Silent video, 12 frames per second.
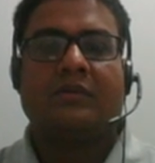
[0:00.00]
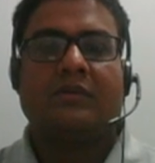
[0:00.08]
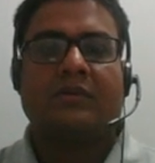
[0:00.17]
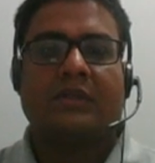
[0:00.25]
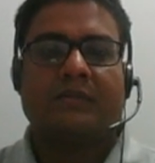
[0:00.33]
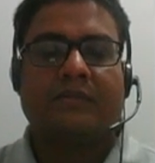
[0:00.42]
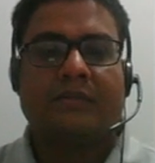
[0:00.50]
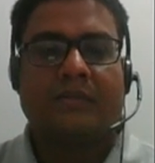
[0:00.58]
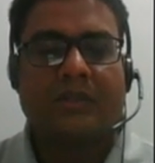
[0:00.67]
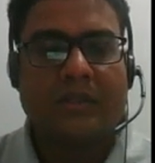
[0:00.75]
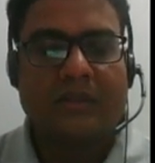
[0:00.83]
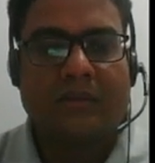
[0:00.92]
Okay.
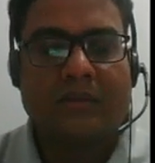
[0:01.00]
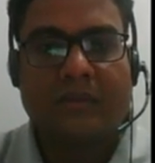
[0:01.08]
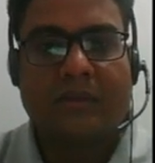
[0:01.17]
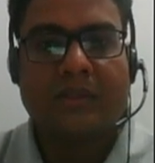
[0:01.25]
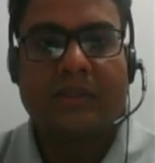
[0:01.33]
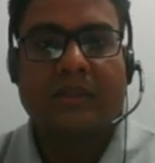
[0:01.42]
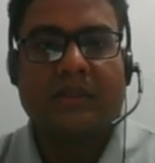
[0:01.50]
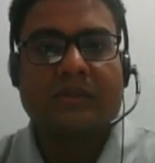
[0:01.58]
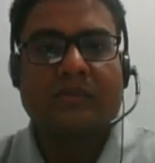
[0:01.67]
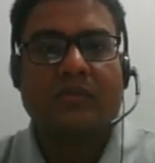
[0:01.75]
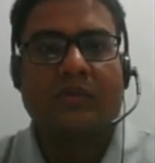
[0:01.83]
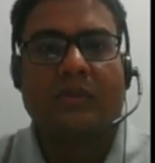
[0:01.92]
Then here it
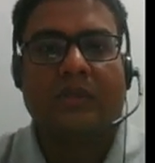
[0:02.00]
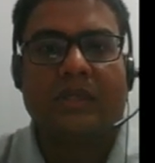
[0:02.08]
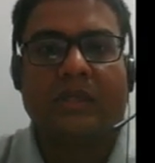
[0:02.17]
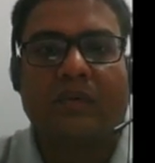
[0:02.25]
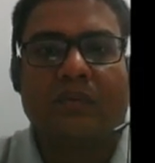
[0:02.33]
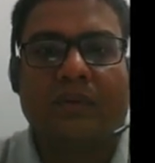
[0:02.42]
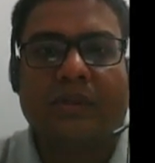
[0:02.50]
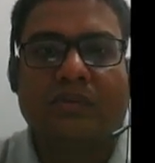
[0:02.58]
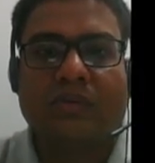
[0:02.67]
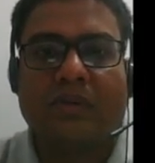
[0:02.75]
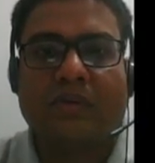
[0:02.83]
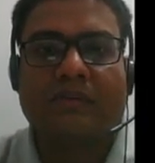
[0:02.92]
is told, in which
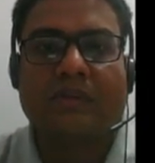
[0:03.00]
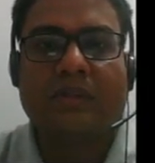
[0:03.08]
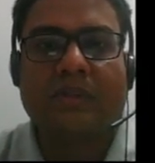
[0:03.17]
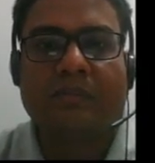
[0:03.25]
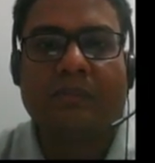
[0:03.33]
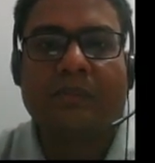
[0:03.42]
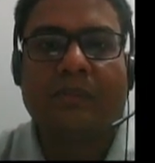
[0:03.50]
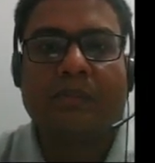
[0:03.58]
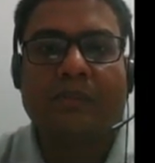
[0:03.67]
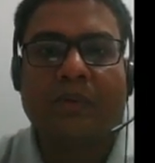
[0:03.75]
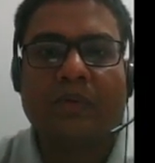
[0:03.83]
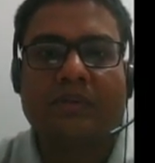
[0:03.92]
of the
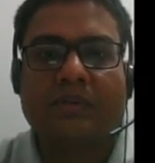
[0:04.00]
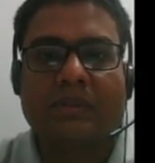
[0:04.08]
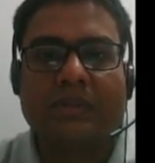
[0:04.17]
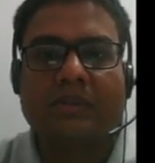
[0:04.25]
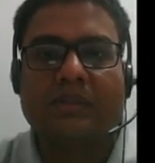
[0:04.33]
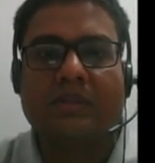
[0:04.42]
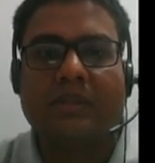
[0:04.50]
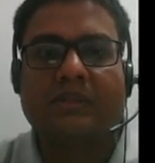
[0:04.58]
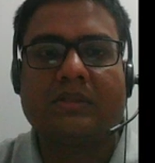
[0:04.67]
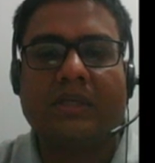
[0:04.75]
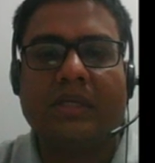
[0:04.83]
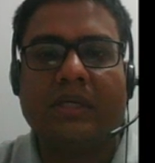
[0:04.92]
processes does
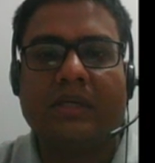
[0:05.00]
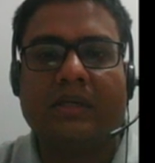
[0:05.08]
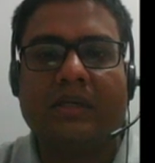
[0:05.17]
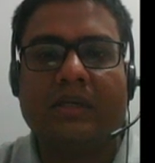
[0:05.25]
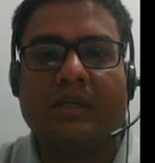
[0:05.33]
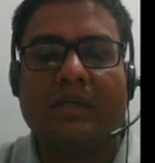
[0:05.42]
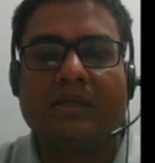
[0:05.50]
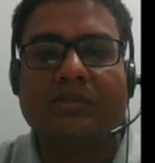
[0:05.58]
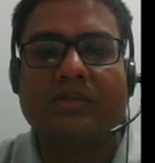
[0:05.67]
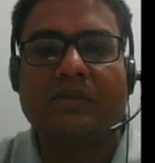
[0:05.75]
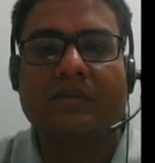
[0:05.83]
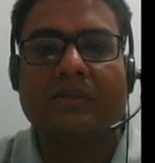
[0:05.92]
the internal energy
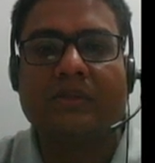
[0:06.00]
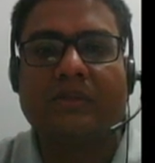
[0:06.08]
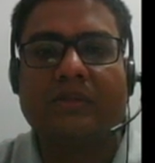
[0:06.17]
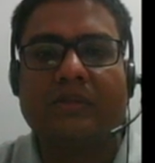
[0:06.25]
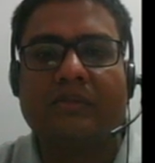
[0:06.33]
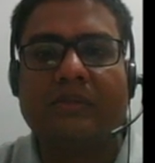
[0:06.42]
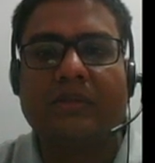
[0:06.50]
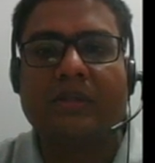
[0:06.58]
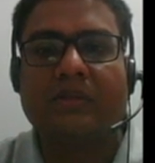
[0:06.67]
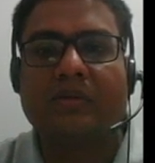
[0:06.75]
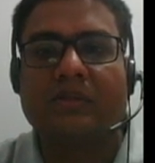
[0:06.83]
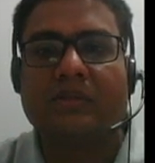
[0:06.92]
of the system remain
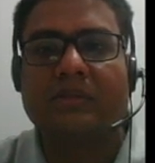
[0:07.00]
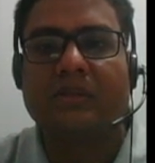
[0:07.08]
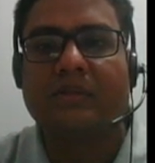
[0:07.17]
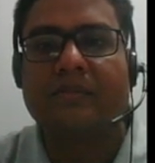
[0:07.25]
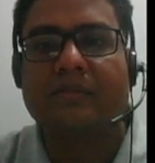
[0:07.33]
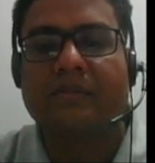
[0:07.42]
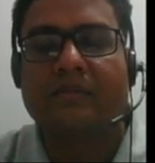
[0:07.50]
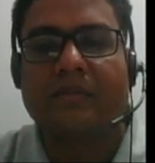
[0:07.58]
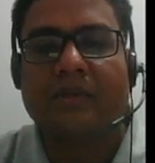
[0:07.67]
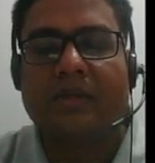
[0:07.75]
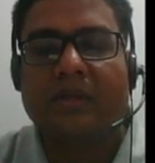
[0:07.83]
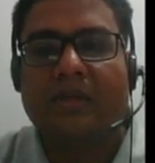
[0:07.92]
constant?
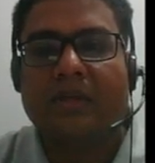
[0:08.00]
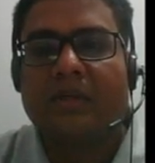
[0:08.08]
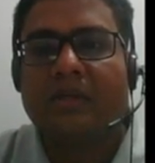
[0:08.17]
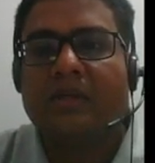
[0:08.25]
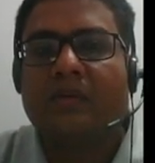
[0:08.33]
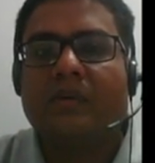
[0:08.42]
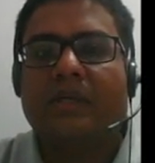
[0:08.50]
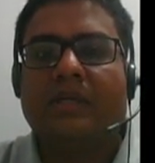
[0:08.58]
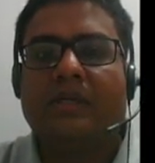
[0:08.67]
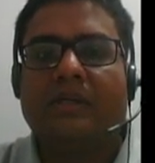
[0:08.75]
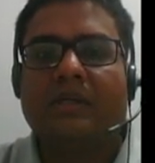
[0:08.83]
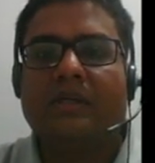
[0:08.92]
Now
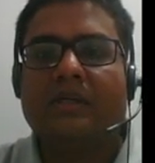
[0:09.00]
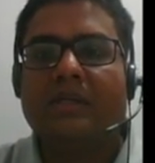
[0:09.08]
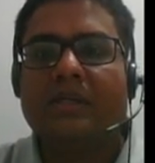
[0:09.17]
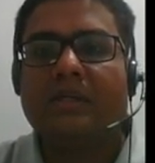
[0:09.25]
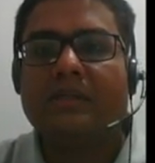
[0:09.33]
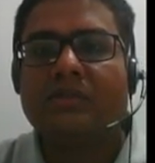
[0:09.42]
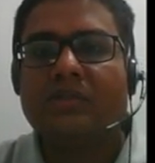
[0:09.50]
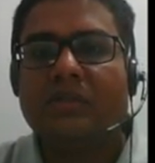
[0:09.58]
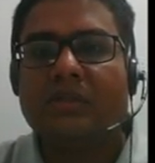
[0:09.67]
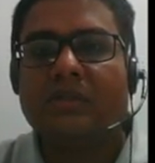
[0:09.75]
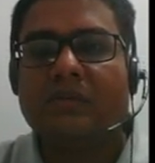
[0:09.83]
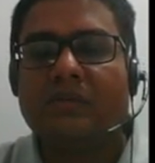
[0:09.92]
internal
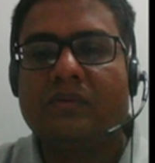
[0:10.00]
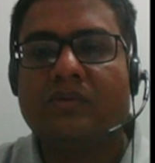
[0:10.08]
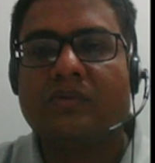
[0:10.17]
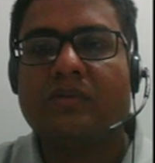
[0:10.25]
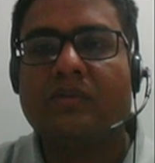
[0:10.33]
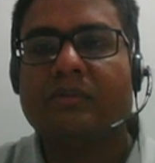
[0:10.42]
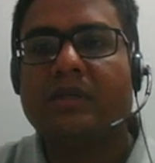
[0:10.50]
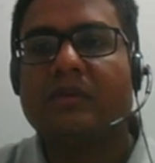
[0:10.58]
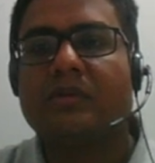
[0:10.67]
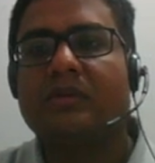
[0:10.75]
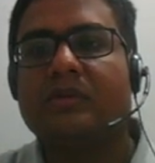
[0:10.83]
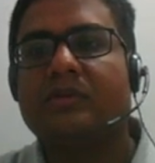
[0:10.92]
energy should remain
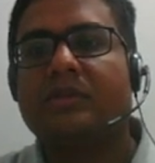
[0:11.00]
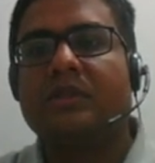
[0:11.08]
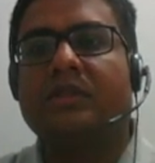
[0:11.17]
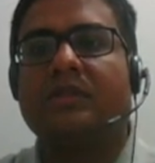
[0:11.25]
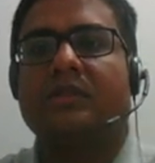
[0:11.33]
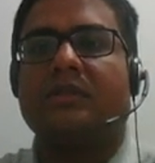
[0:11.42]
constant.